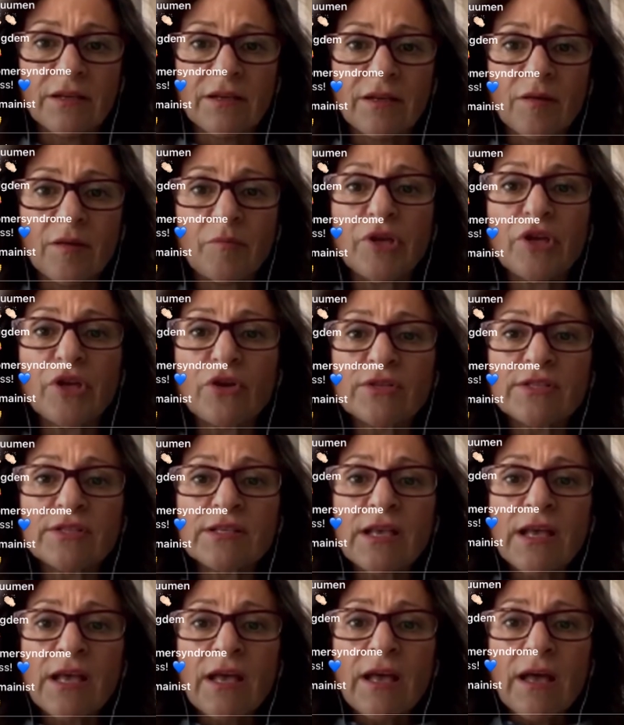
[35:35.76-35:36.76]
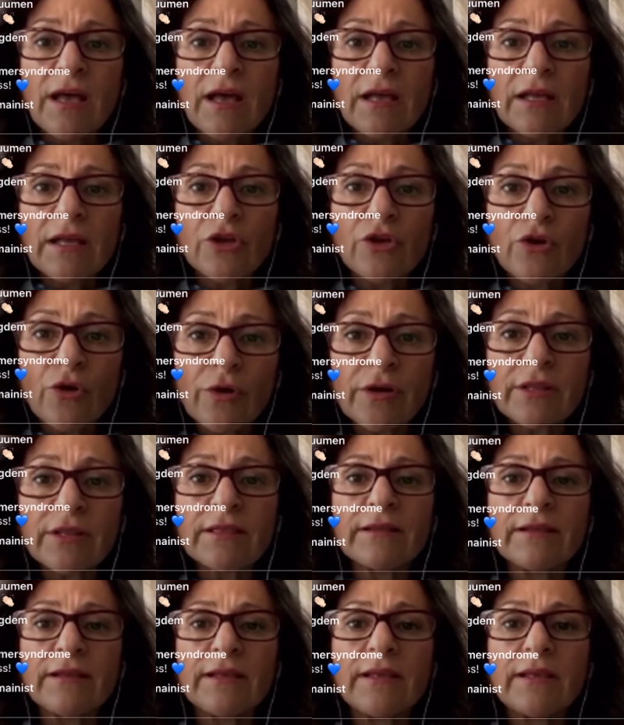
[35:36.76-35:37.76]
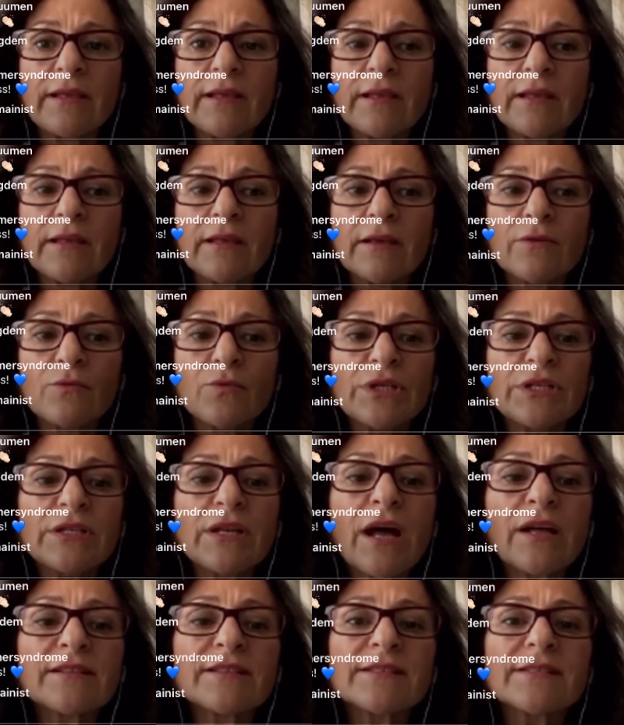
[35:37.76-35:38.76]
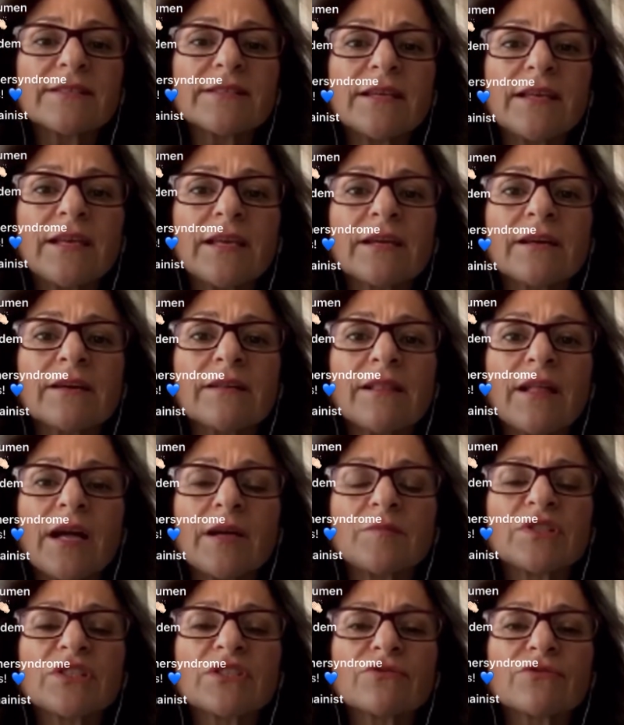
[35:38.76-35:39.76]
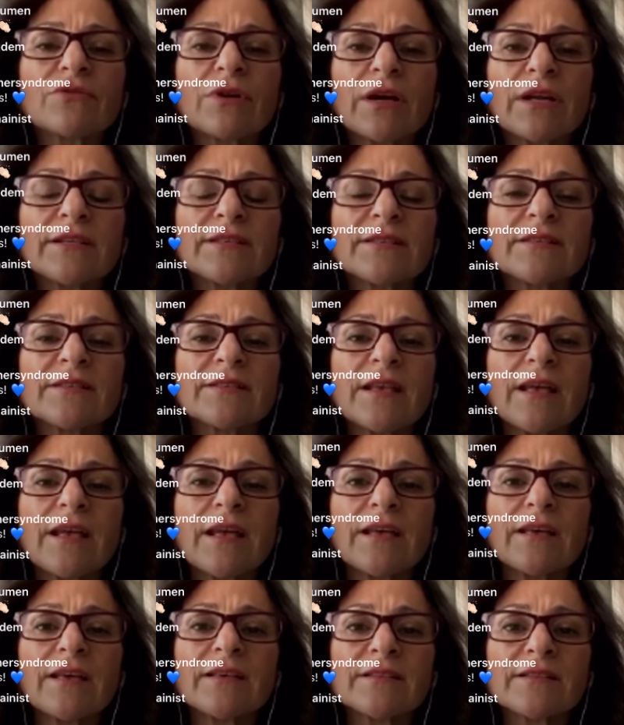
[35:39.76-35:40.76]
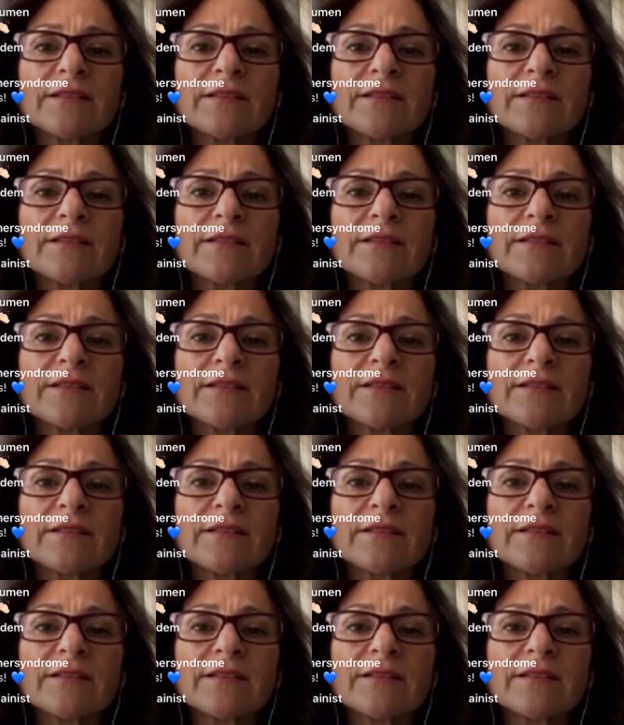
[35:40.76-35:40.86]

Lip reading: Because currently, we're not seeing climate crisis as